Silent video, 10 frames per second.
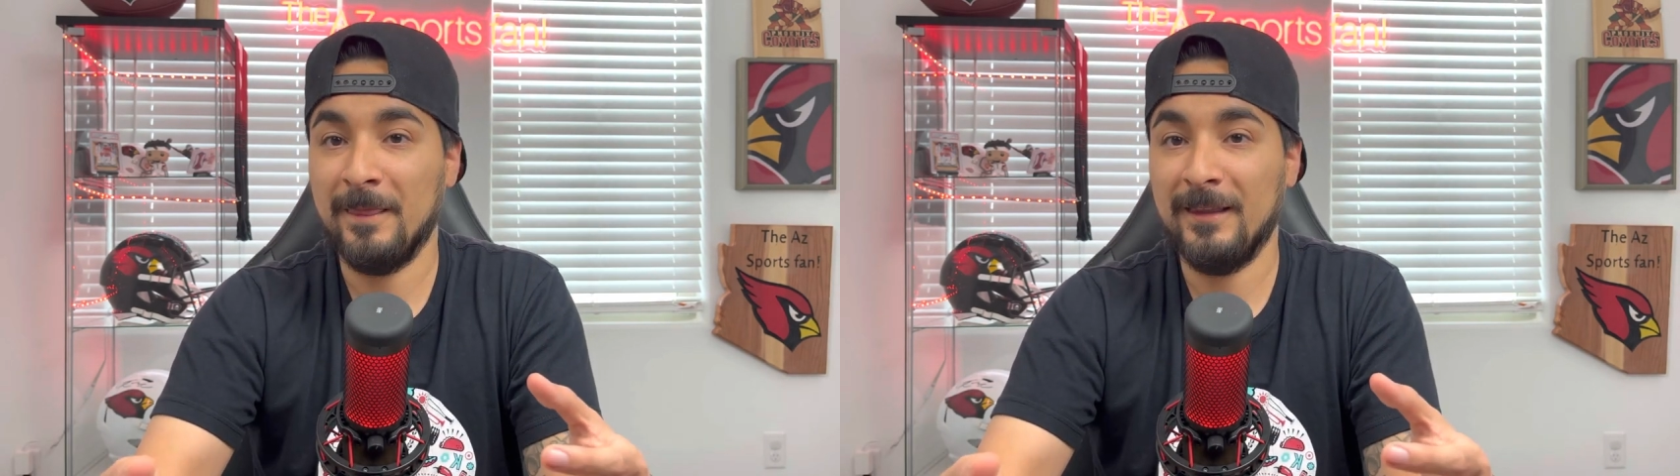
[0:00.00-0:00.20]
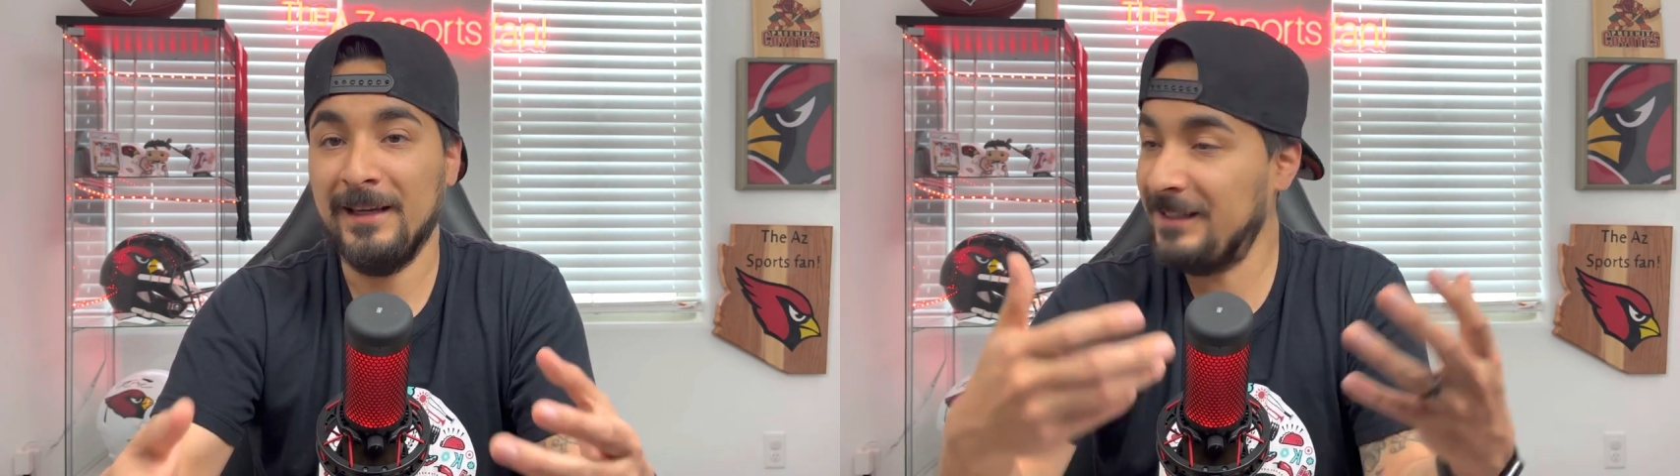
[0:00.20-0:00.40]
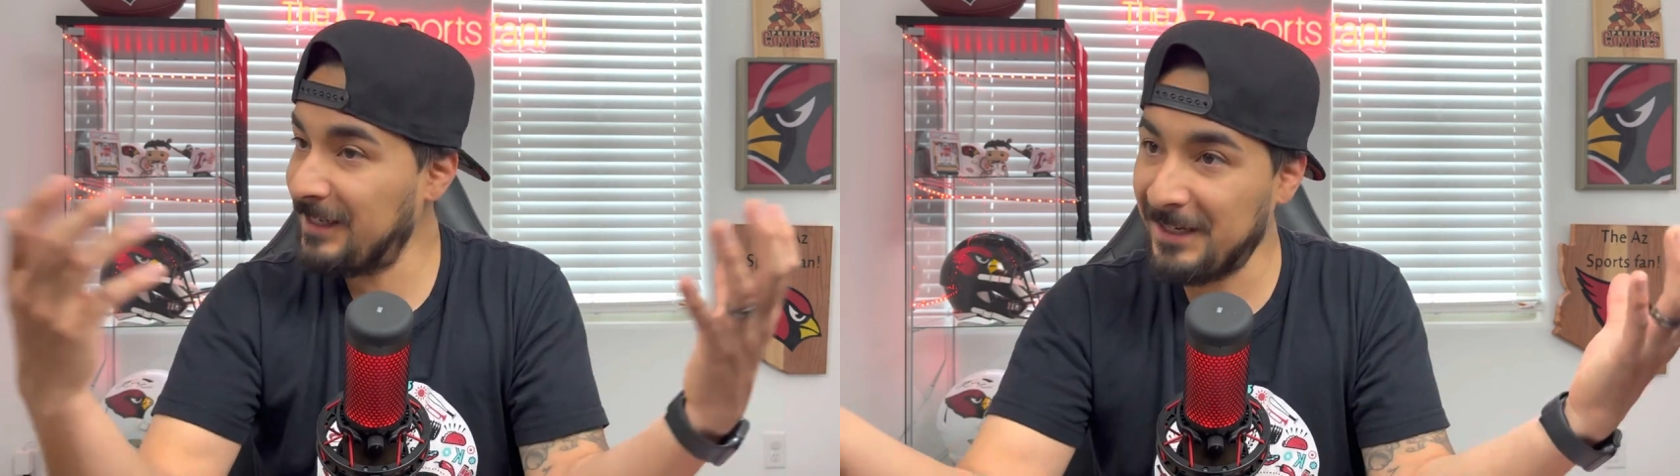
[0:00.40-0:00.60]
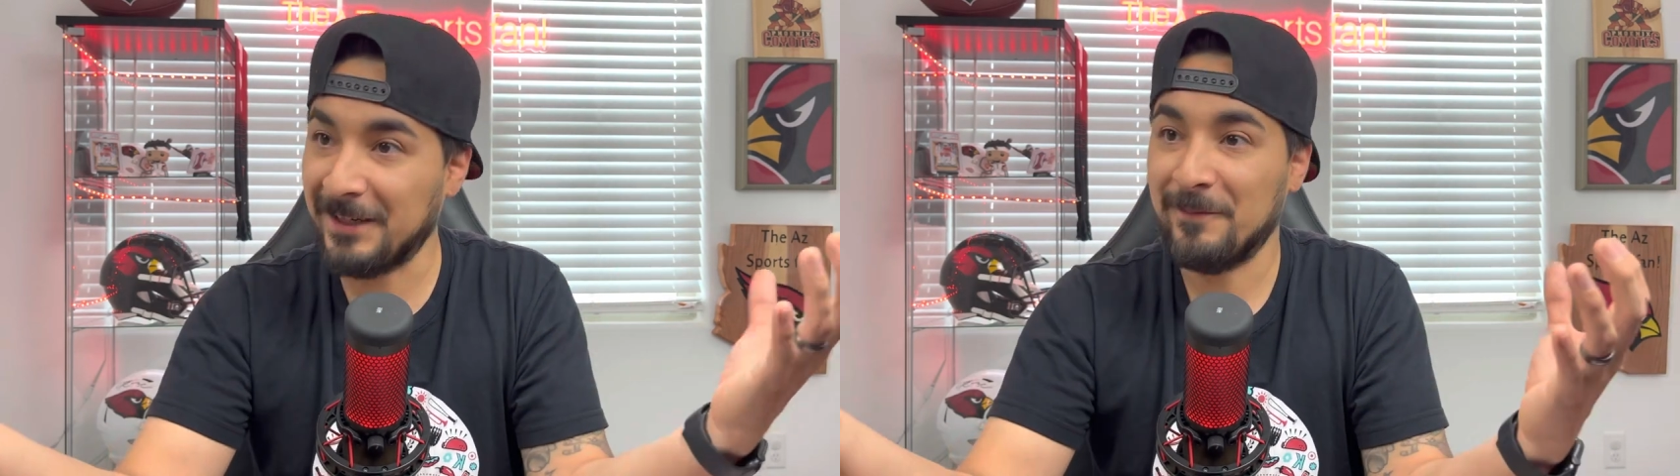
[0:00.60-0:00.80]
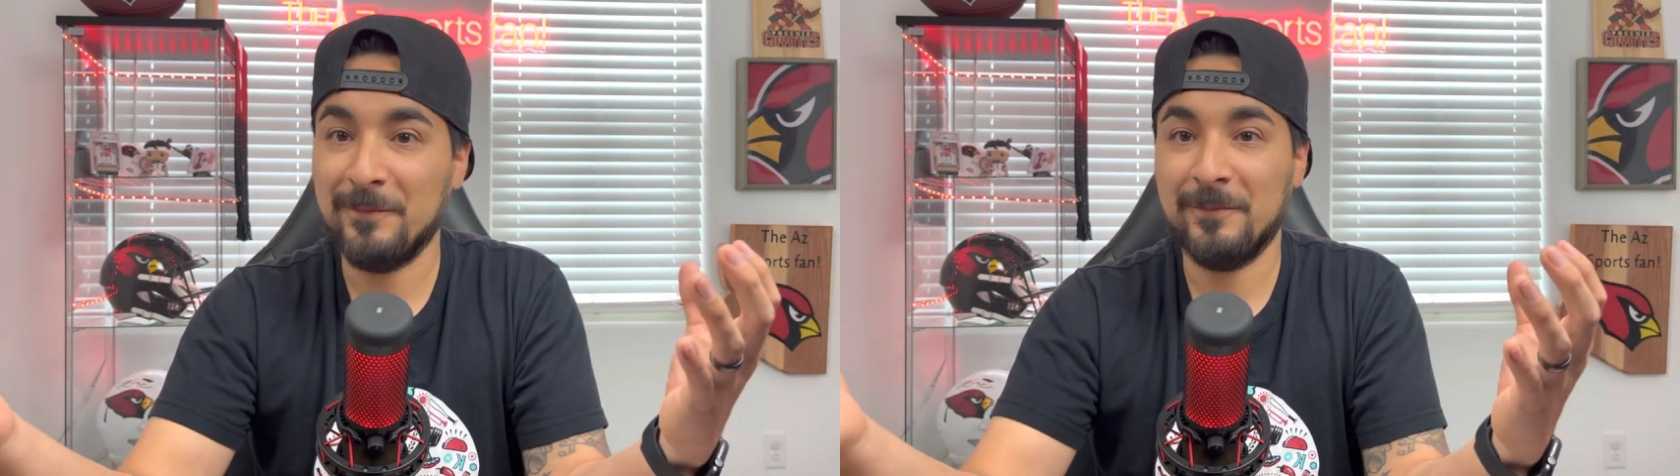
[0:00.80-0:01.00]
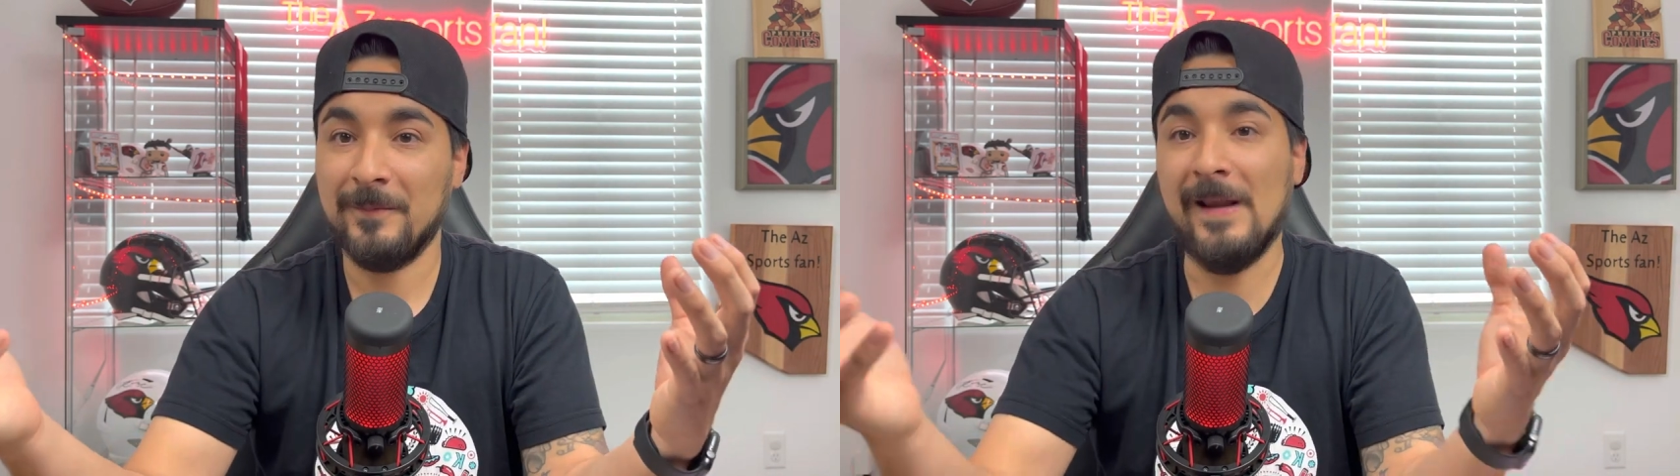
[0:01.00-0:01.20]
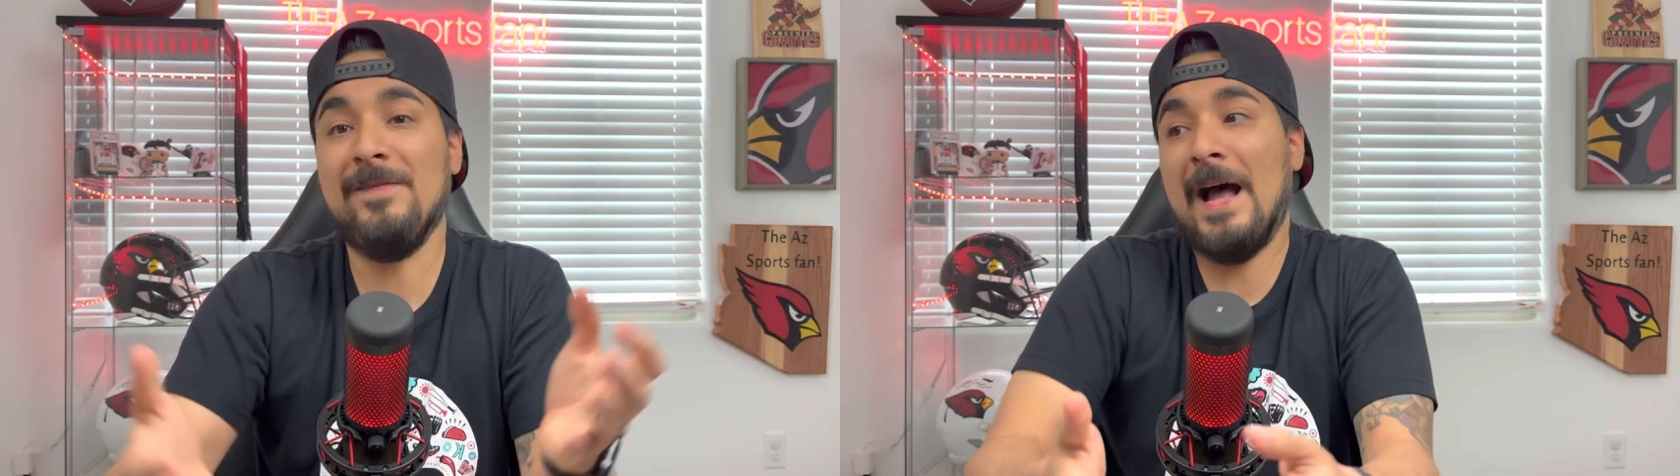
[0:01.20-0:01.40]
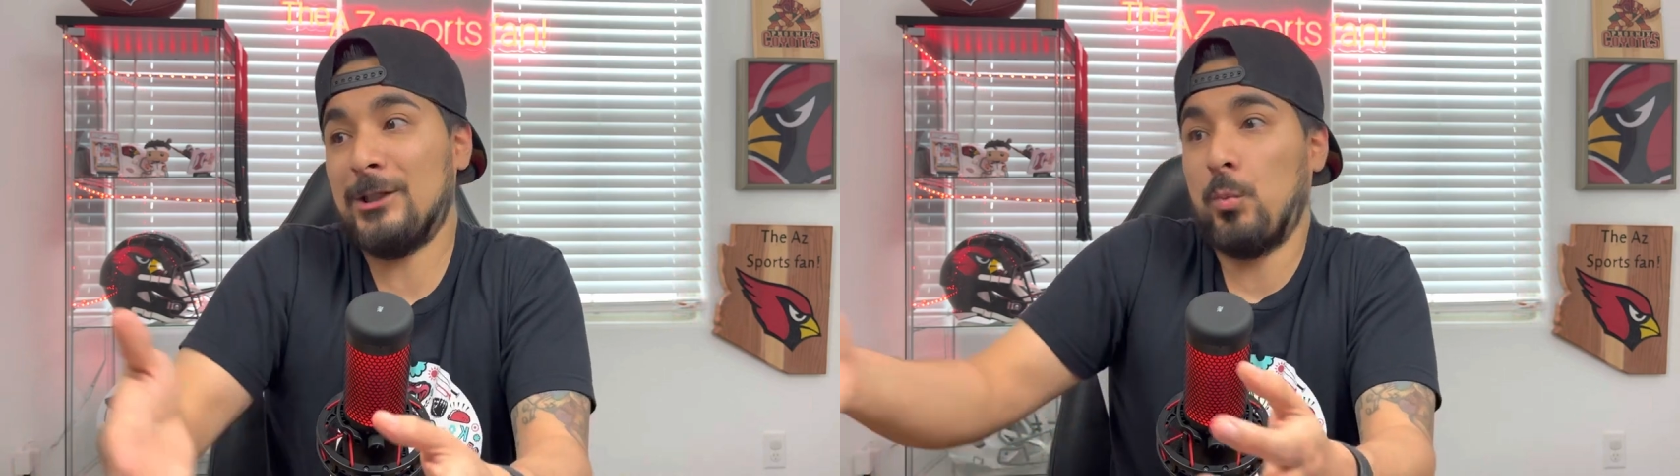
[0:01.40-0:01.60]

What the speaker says: He didn't. And that's